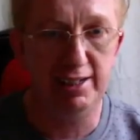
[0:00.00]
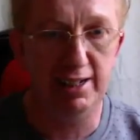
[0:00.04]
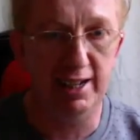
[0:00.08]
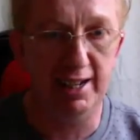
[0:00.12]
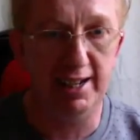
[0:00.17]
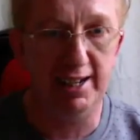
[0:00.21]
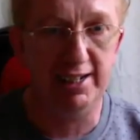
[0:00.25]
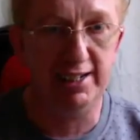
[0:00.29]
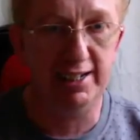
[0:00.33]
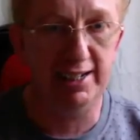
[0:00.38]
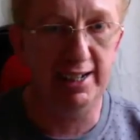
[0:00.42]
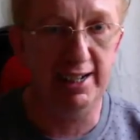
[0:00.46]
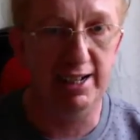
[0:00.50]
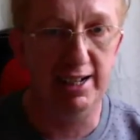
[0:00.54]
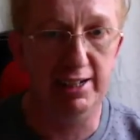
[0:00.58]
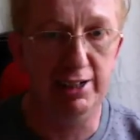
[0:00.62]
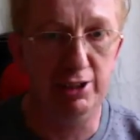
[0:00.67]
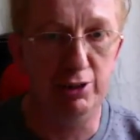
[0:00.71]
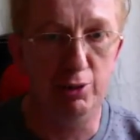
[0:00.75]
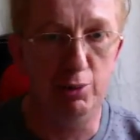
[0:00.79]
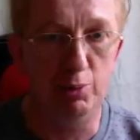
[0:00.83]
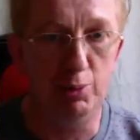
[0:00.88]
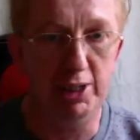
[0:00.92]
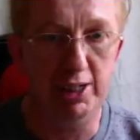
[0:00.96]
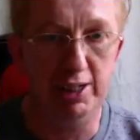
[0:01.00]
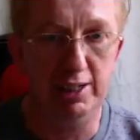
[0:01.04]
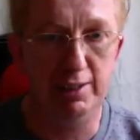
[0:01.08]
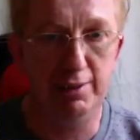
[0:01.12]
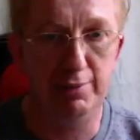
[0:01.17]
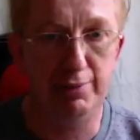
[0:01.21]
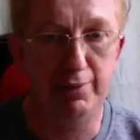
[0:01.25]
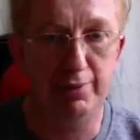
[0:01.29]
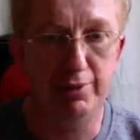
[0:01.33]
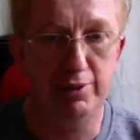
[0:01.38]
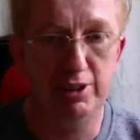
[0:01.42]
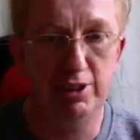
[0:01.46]
Like we
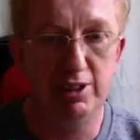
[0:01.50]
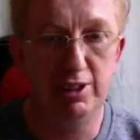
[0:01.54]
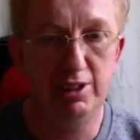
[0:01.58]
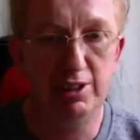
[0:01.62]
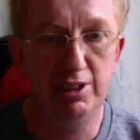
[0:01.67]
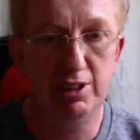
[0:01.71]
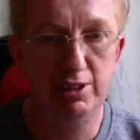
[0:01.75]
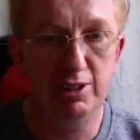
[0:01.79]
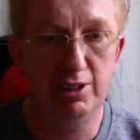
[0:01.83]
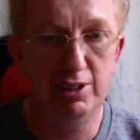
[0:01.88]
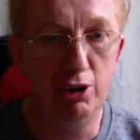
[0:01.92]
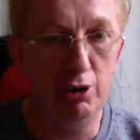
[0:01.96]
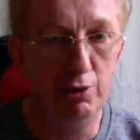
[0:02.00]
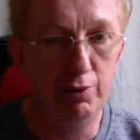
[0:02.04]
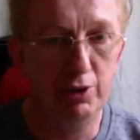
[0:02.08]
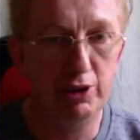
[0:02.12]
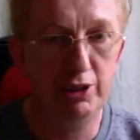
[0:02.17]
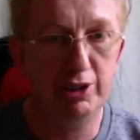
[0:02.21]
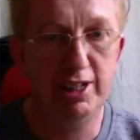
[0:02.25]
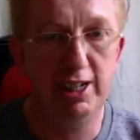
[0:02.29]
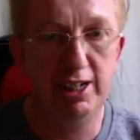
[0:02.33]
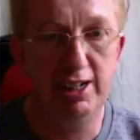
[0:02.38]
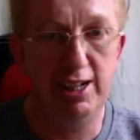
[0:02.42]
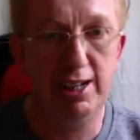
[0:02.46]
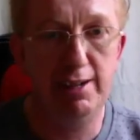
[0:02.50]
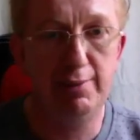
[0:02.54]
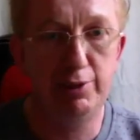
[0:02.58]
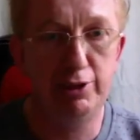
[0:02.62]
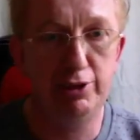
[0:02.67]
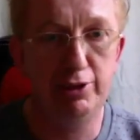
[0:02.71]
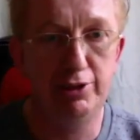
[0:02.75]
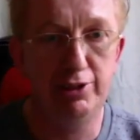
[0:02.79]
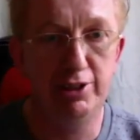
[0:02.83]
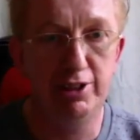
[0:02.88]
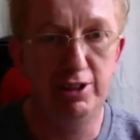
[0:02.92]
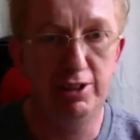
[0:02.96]
have
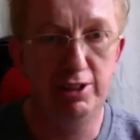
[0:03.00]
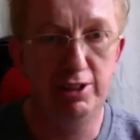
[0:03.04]
over-delivered,